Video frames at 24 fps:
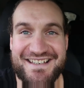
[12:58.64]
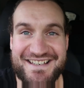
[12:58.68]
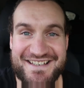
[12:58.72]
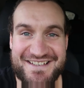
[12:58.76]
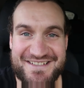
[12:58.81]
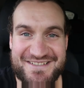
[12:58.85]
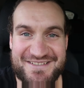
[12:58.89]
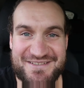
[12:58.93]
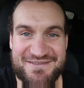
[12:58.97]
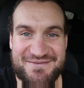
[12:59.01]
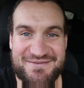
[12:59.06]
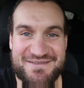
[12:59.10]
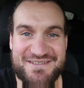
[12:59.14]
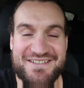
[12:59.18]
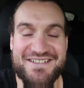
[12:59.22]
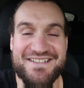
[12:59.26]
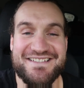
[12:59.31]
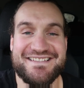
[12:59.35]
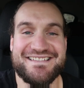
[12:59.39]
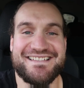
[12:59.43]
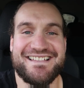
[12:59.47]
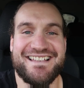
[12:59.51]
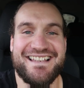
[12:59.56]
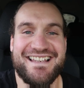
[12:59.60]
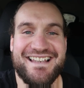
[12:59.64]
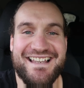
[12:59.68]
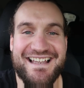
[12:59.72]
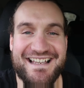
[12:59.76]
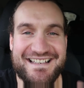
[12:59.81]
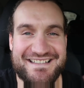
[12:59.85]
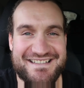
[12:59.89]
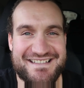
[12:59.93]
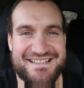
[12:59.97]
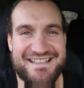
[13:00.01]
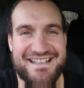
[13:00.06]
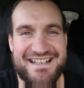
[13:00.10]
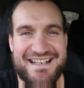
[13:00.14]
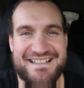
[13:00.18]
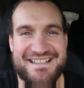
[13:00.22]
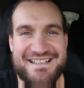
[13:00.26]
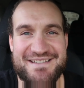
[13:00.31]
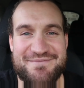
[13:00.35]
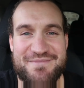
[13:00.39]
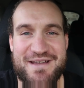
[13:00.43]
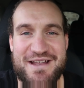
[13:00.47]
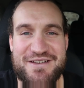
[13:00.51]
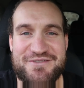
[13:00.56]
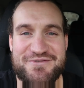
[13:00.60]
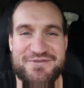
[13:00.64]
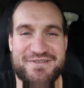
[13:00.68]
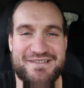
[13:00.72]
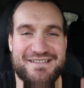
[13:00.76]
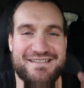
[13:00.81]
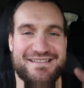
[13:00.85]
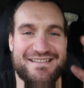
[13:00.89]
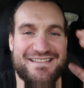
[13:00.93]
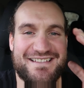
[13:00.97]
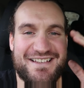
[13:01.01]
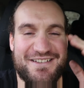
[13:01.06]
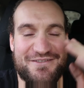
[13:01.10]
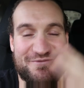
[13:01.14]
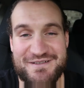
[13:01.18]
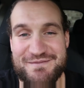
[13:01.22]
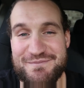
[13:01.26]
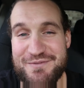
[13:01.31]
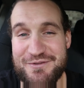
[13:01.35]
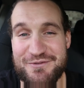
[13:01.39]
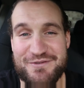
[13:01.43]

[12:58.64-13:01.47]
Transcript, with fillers: Okay, so starts. I've disconnected the battery because I don't want to